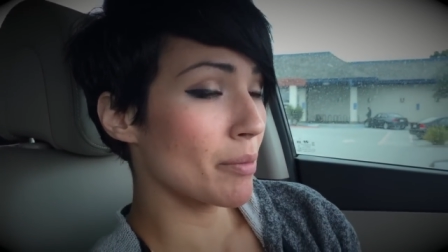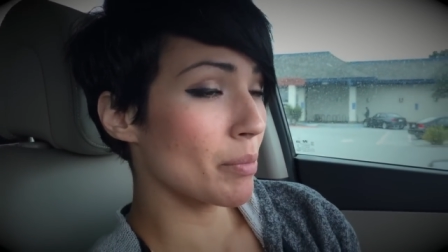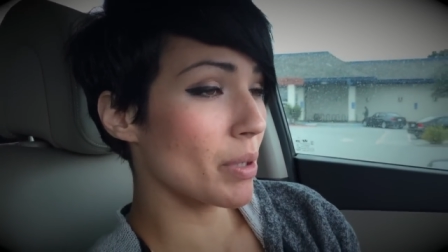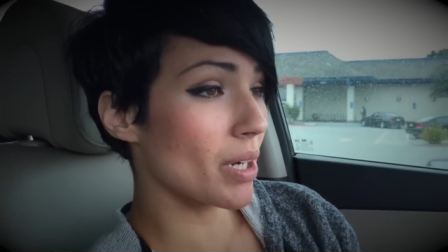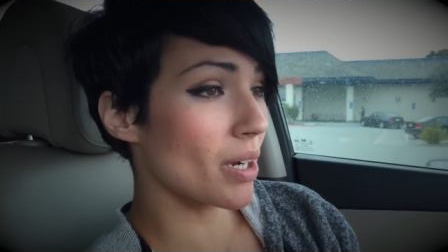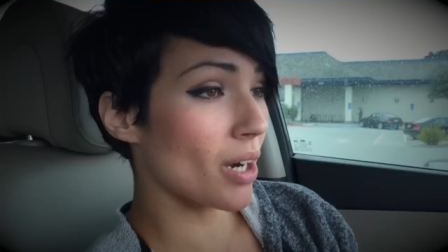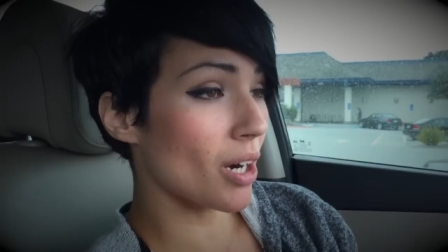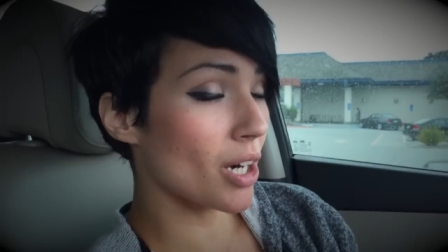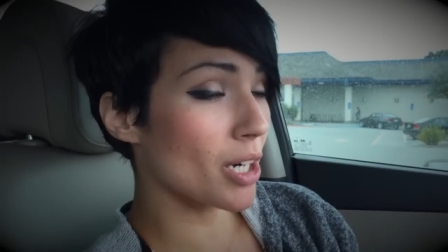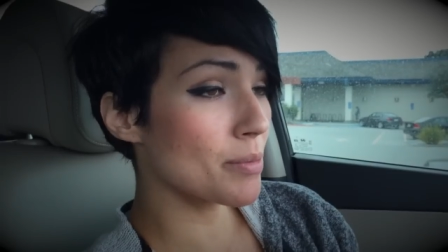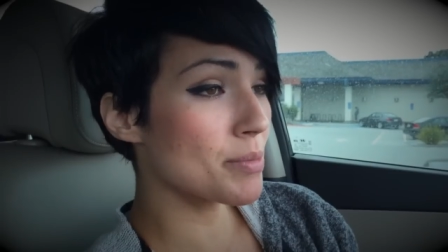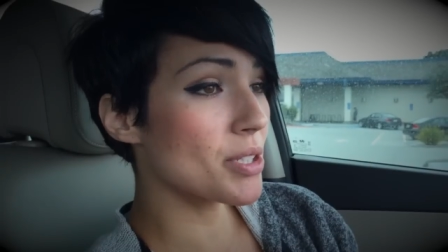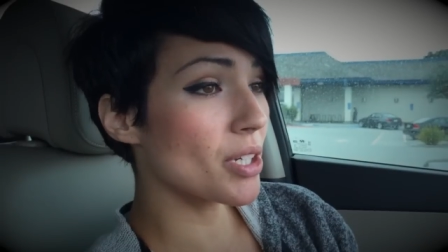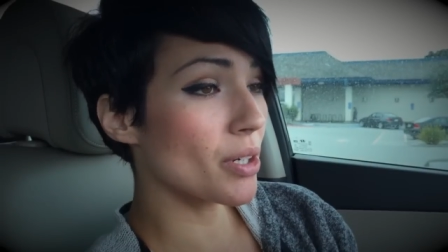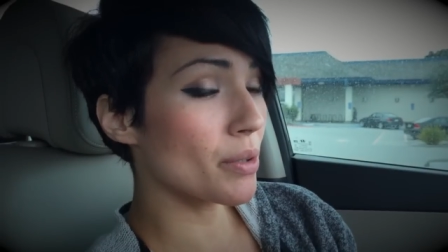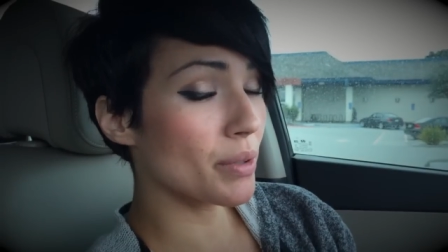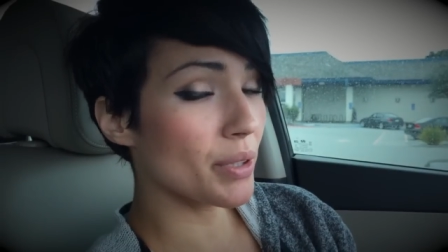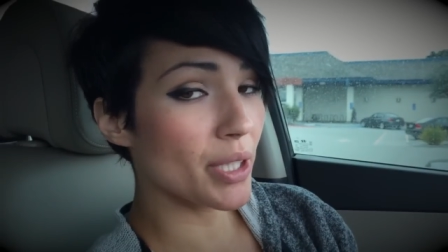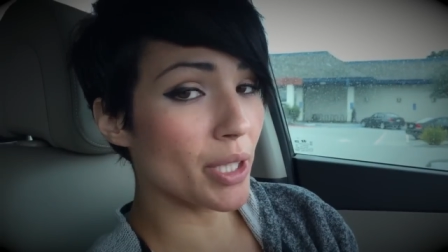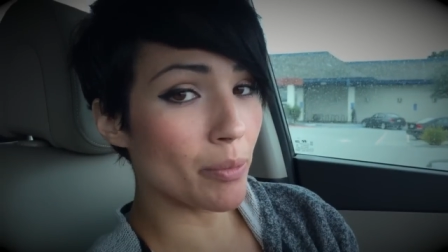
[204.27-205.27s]
But carbs
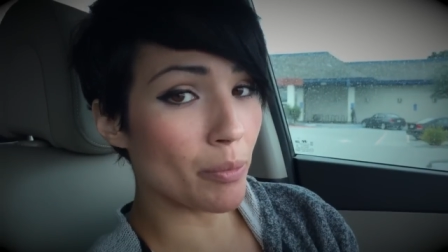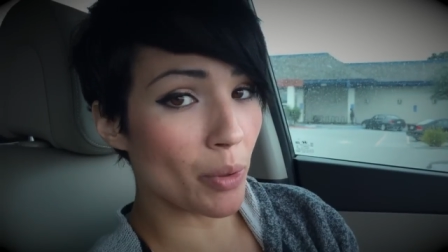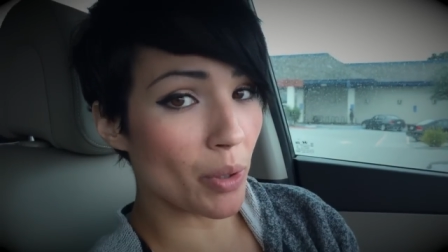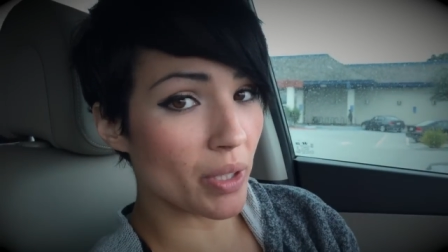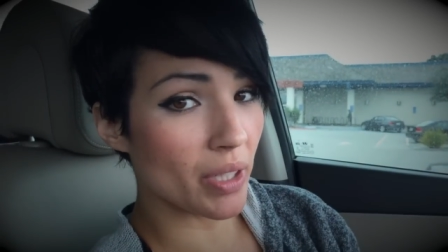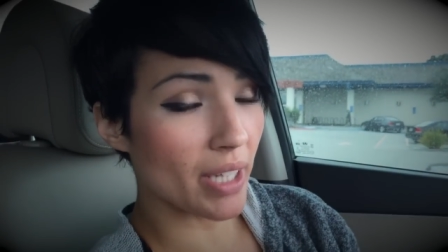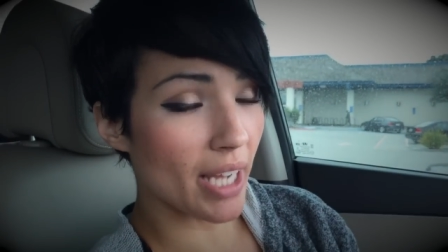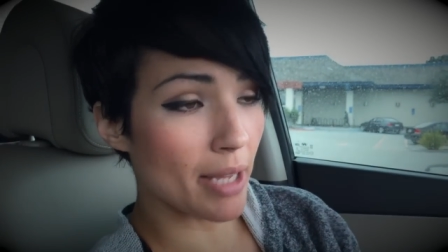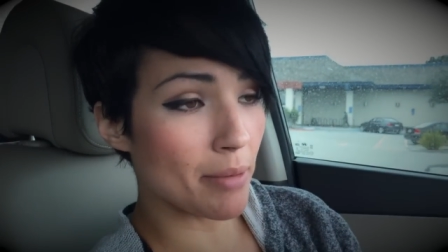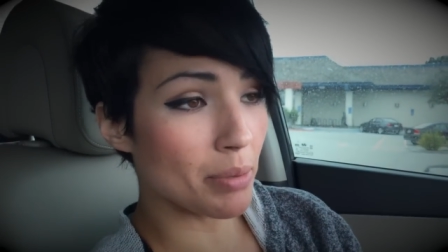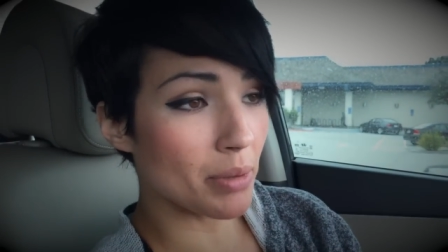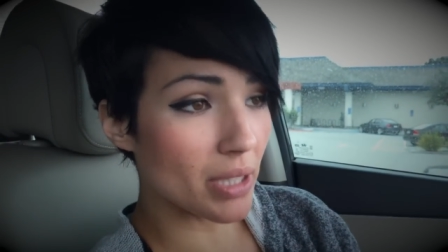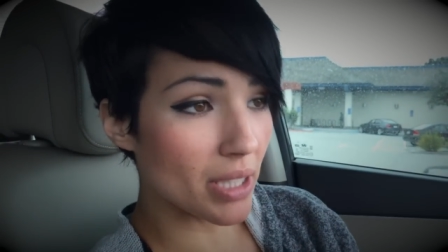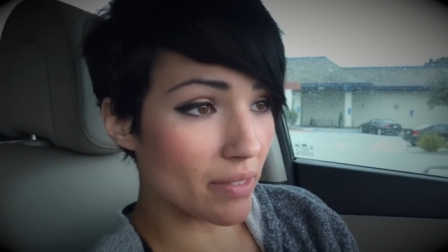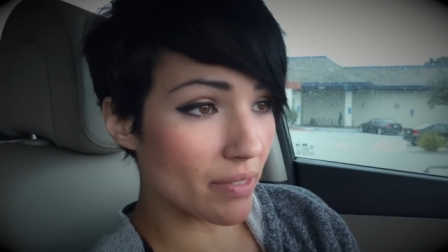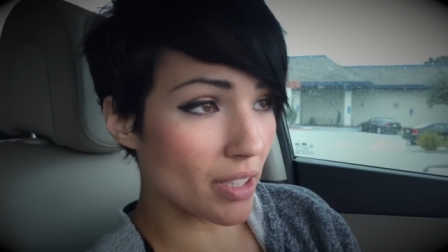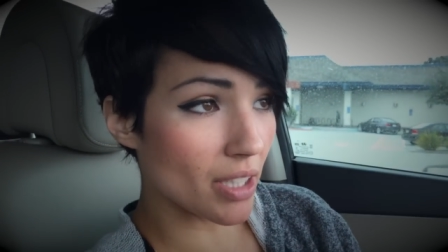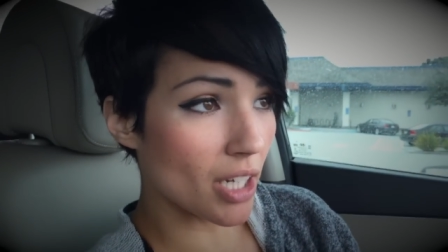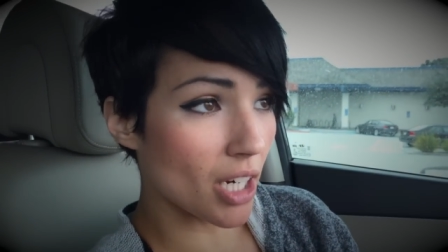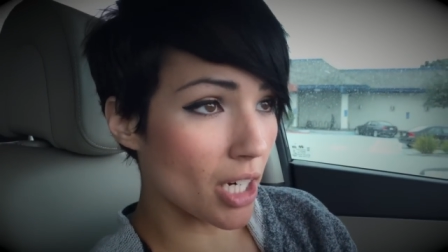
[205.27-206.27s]
are really important. I
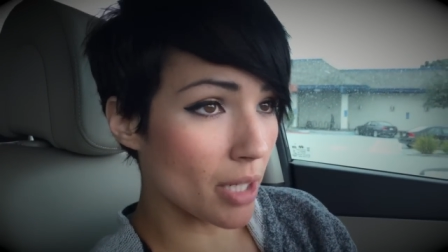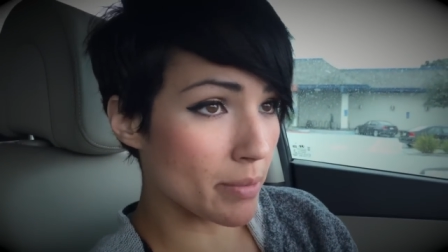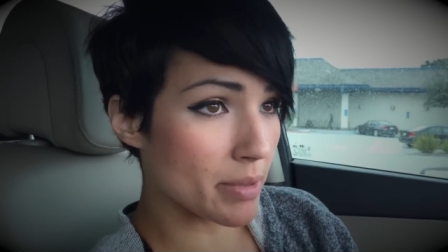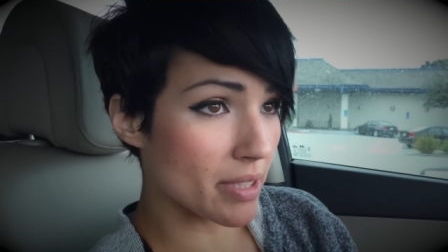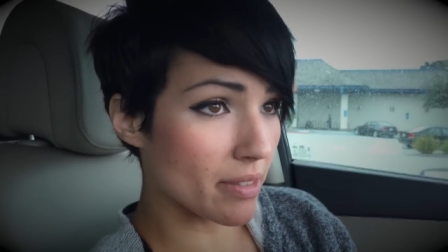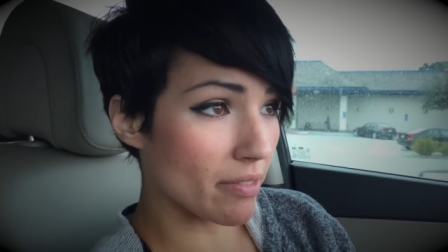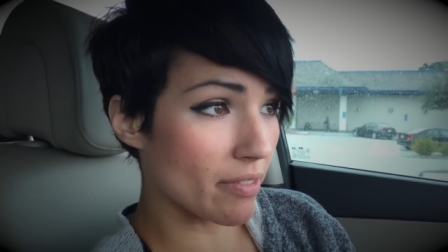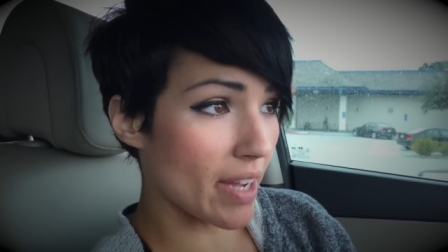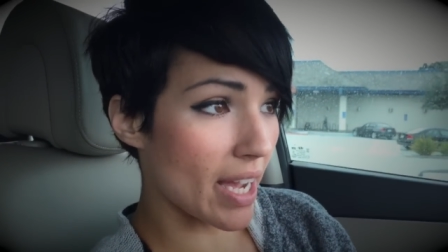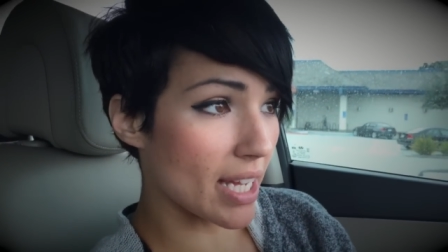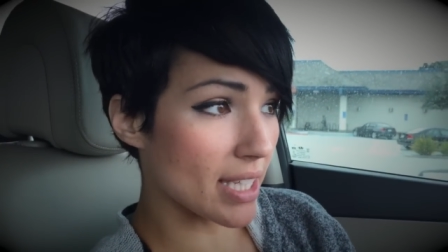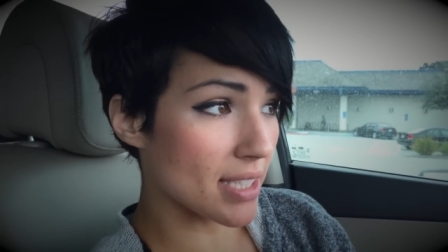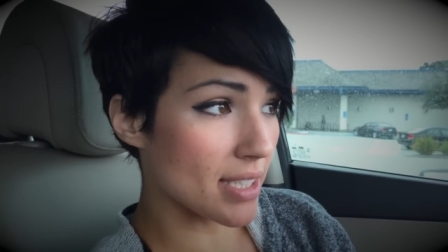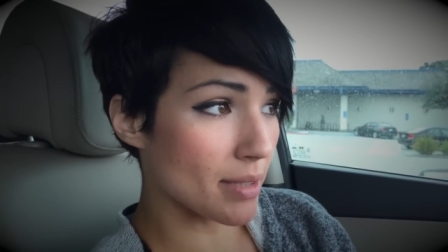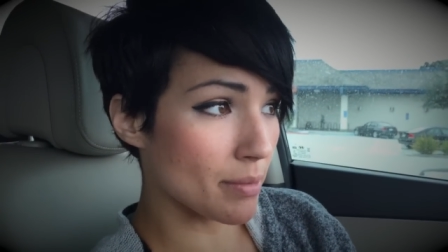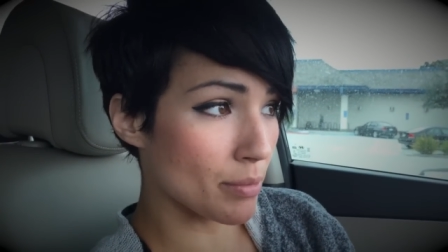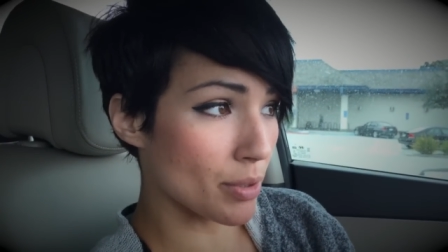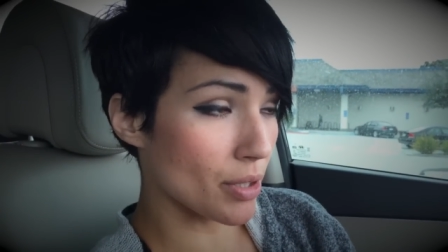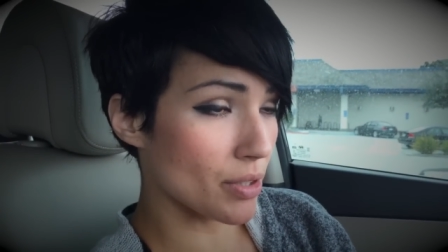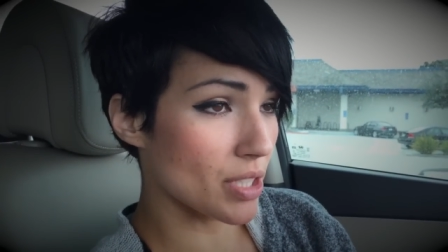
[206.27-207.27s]
believe in carbs and fats
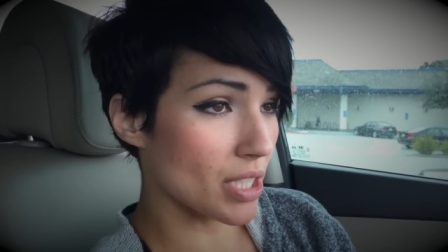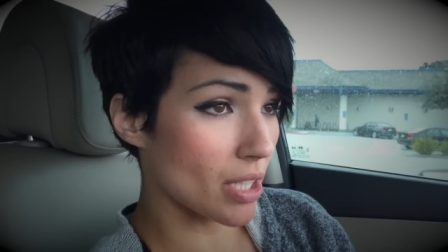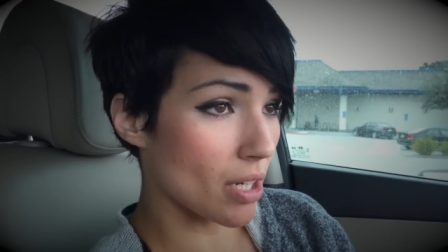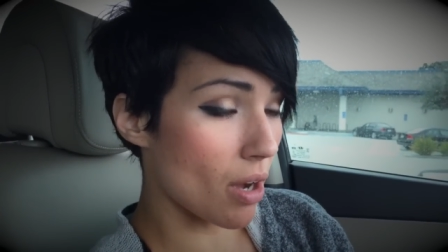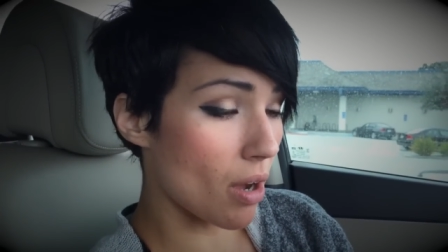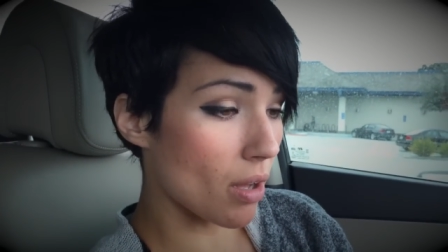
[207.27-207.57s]
and protein.